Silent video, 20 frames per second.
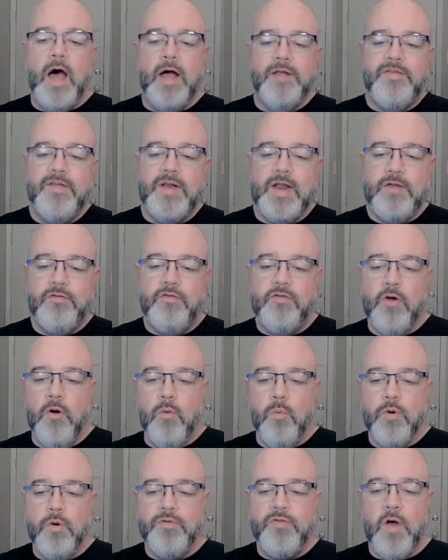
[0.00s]
On today's
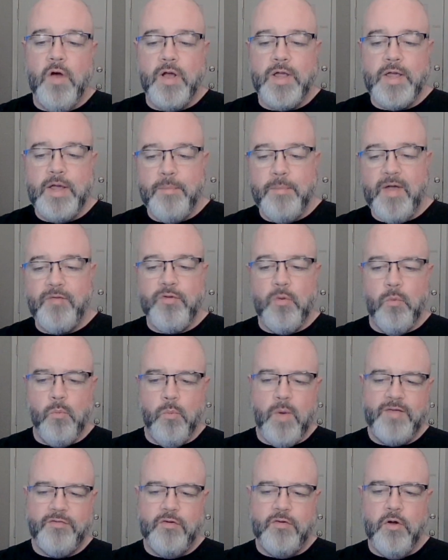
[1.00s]
show, we're talking about the
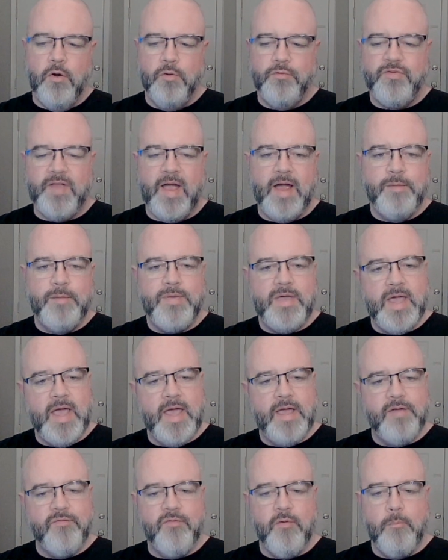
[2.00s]
West Coast
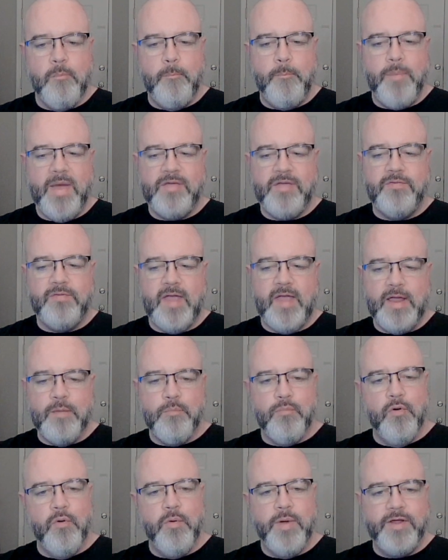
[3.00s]
IPA from Best Day
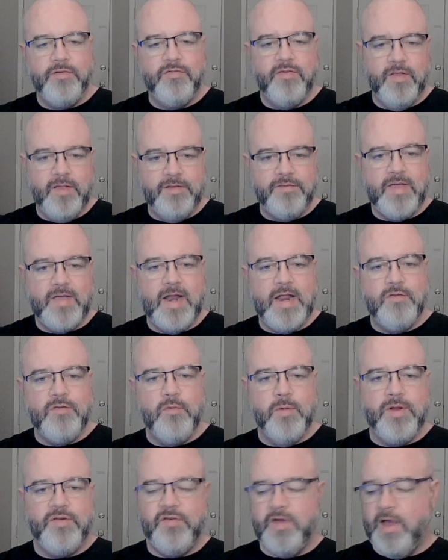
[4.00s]
Brewing. So let's get
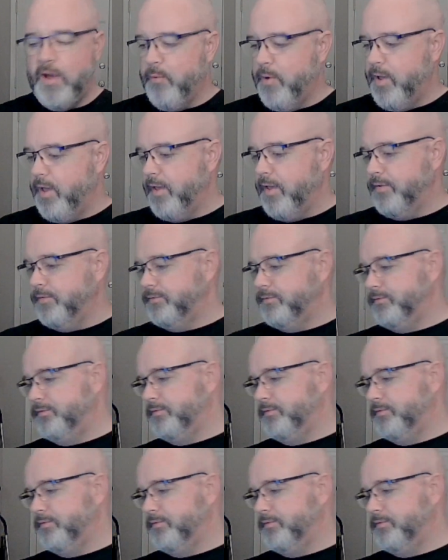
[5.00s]
into it, shall we?